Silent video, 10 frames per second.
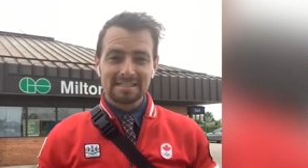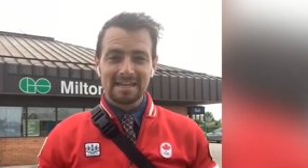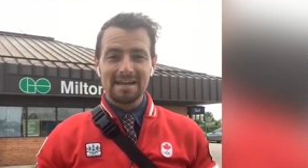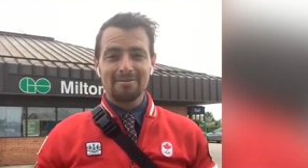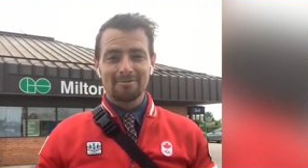
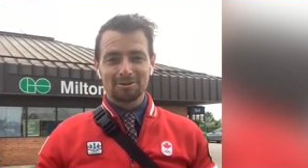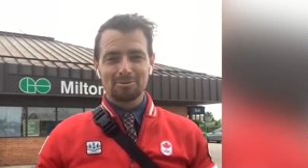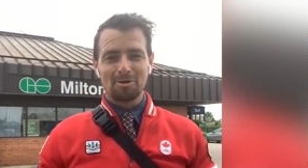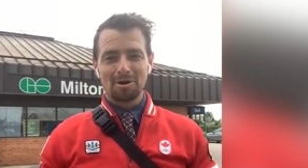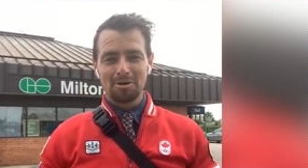today for
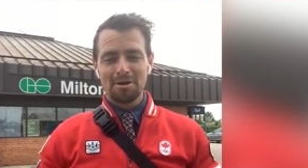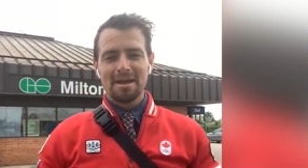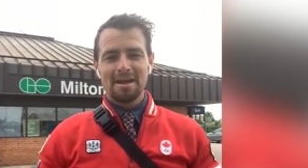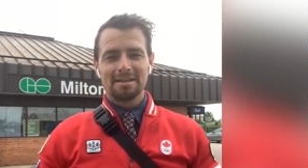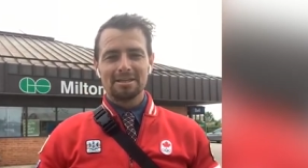tomorrow
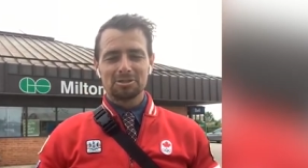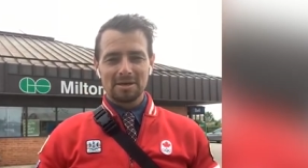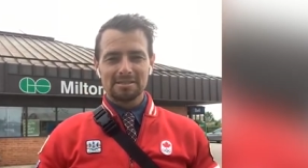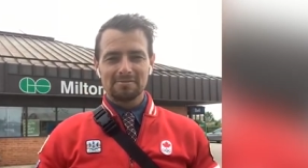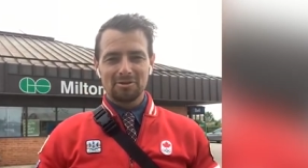in the
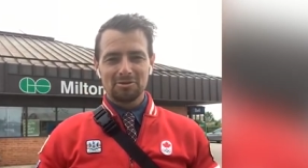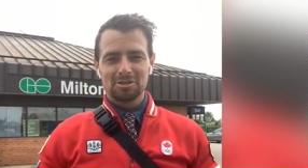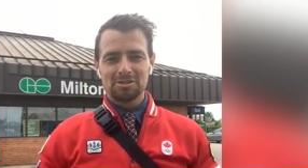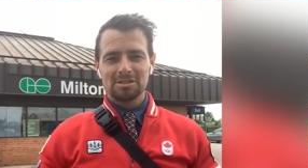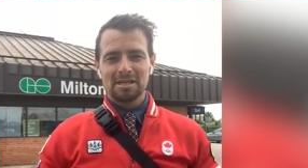transit
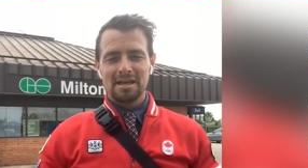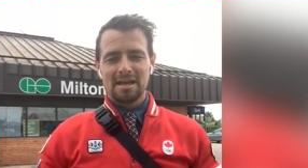futures